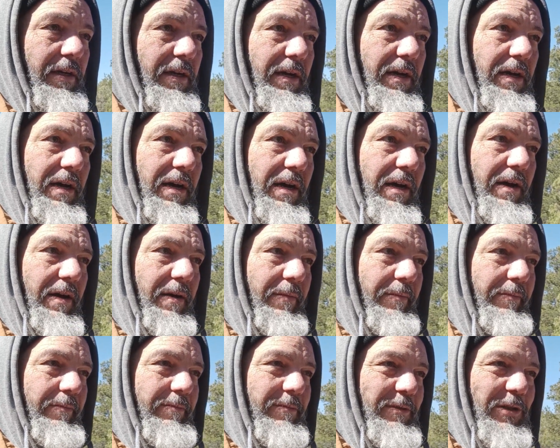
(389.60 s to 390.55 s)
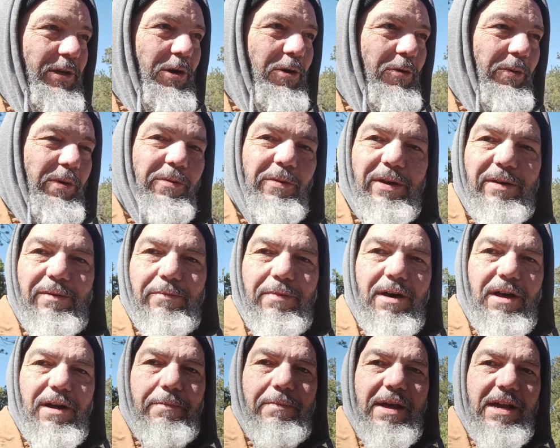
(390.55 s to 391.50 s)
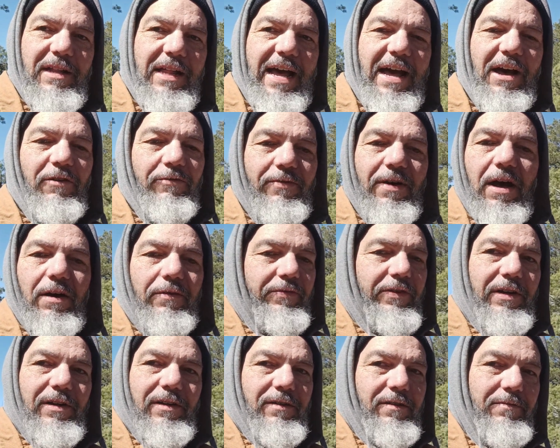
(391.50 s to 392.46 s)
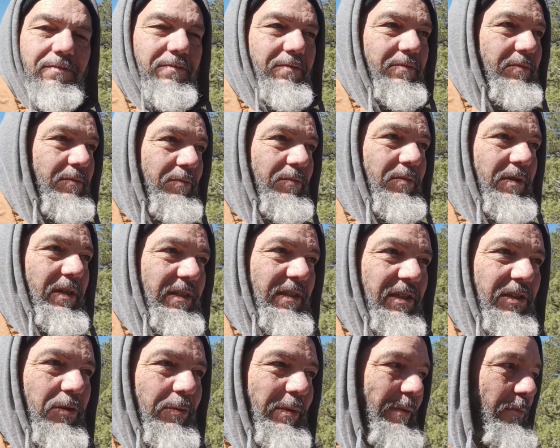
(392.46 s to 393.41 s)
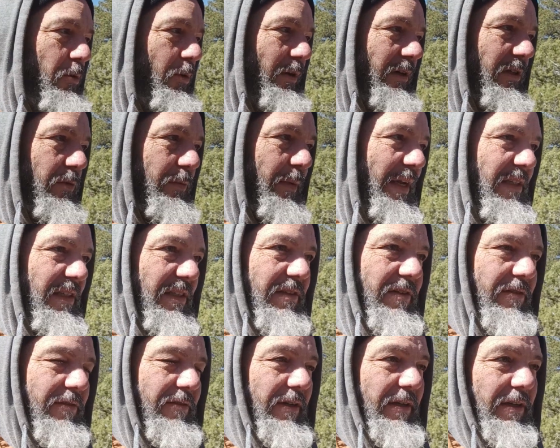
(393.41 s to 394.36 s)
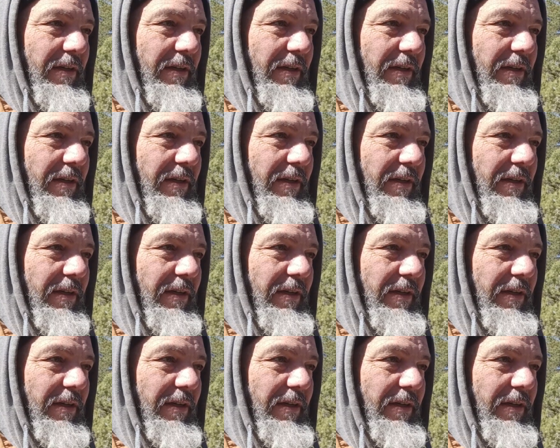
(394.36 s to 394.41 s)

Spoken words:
so we went and bought a bale of alfalfa. It's a little bit more expensive.